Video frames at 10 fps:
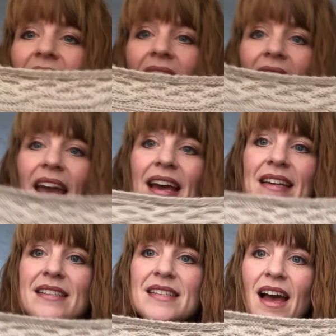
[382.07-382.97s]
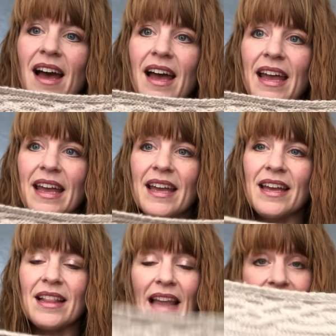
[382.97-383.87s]
And I
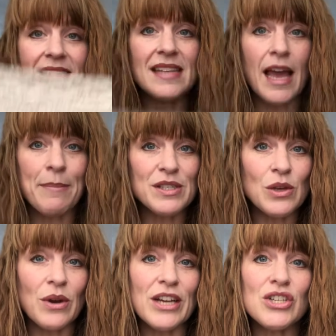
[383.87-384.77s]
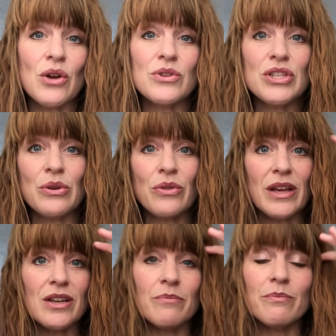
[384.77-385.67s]
last episode I showed you the